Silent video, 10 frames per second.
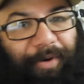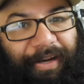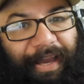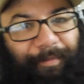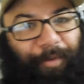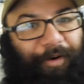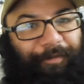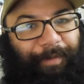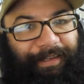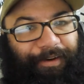put out more of
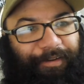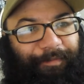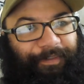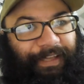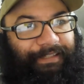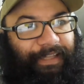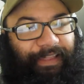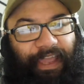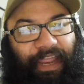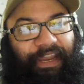my little things like
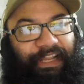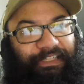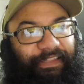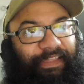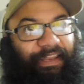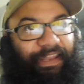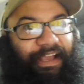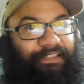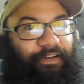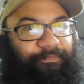that, and actually that
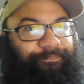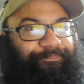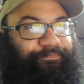last song,